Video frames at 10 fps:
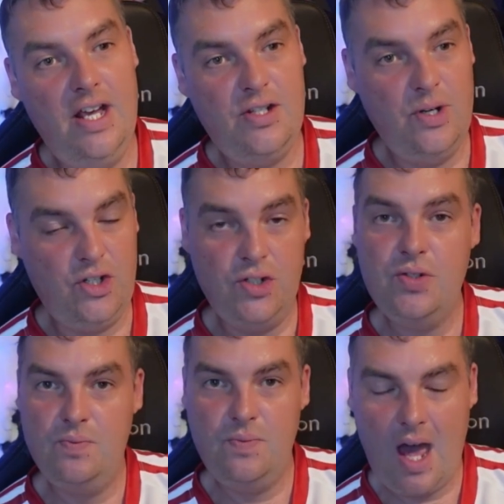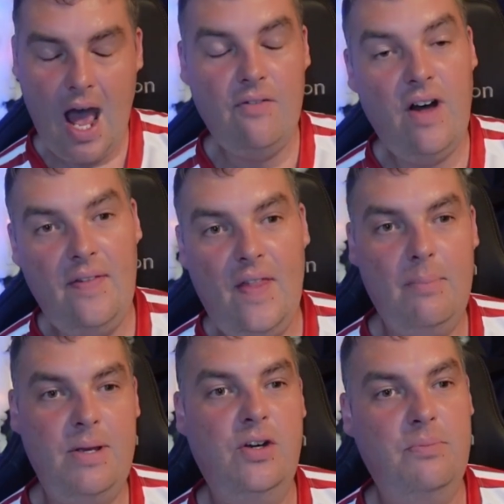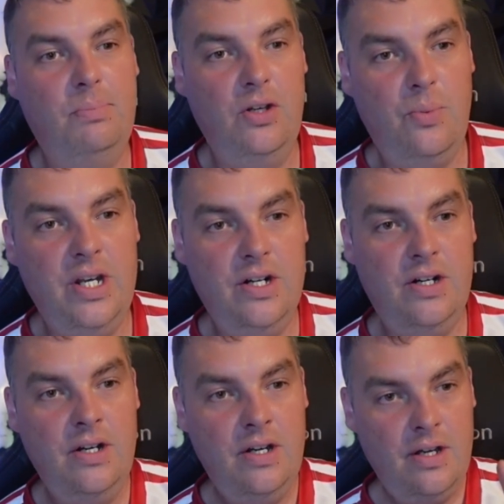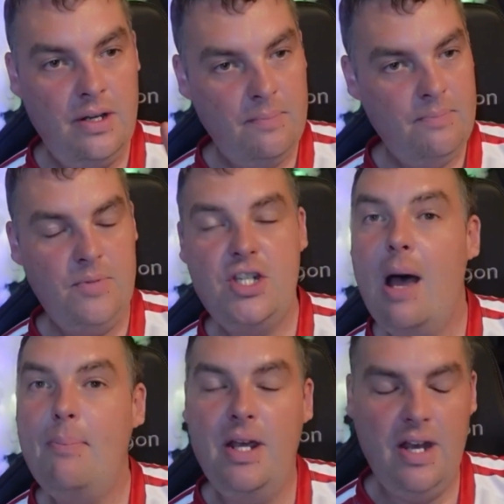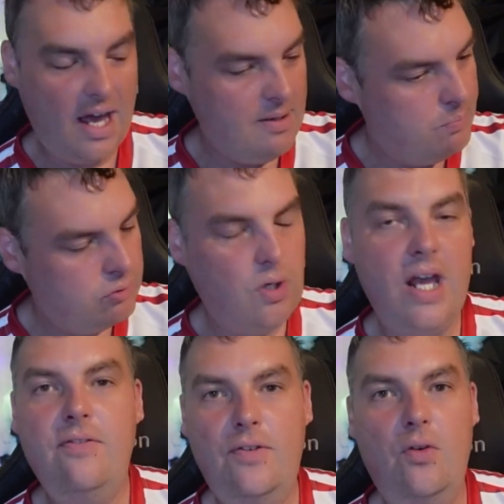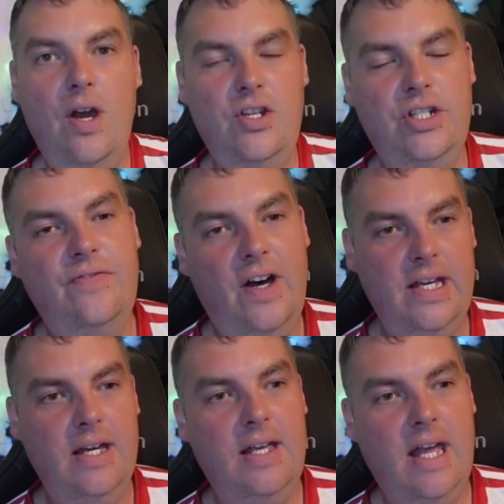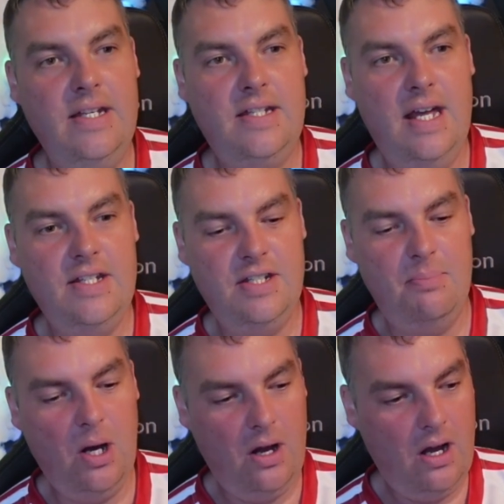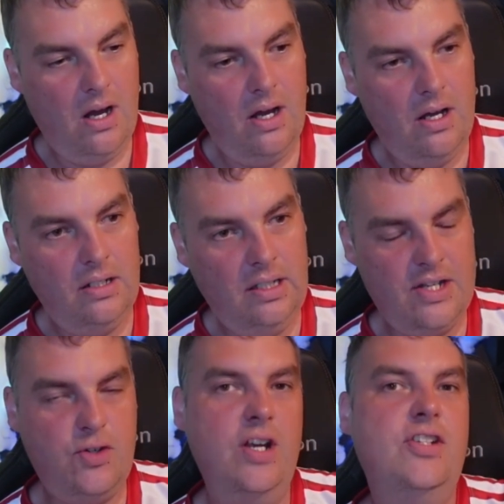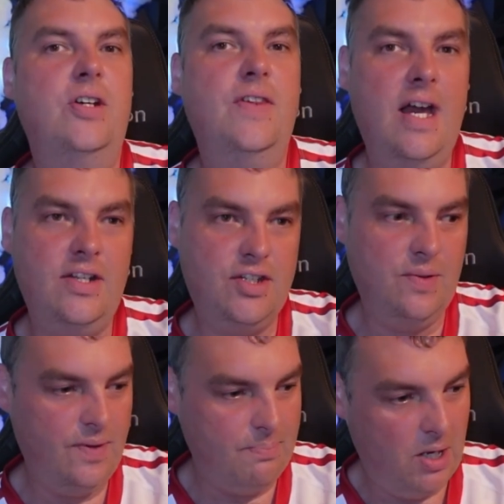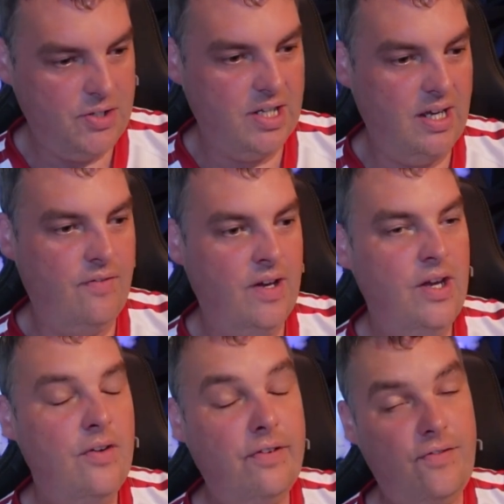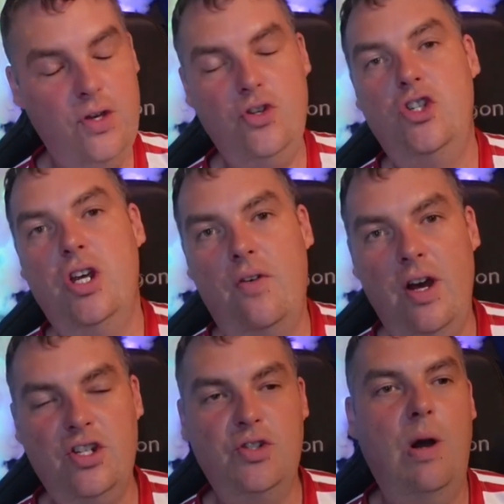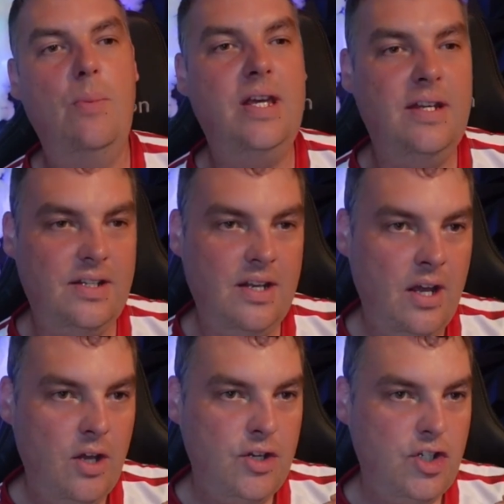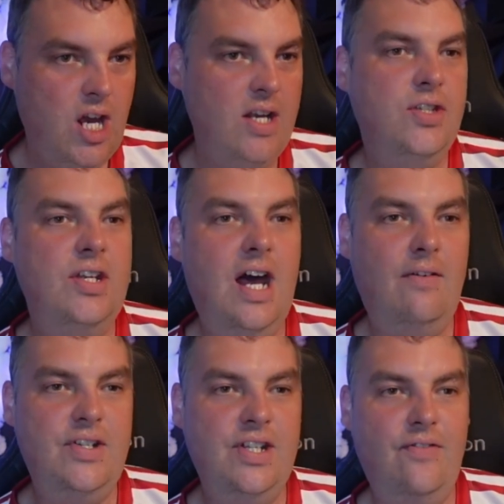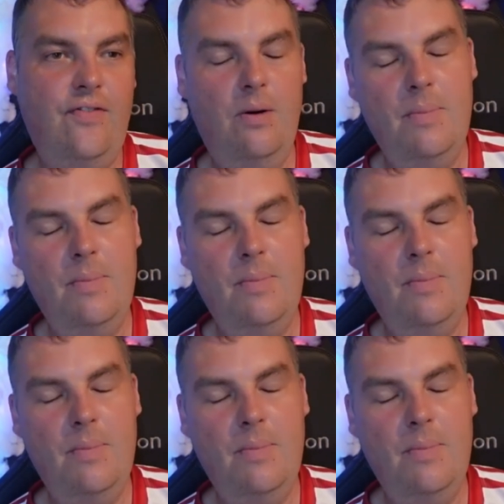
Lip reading: which have had that beyond blue. We know Tappin had a brave, courageous fight against cancer, but let's try and turn that into something positive for future generations, where we can change the narrative from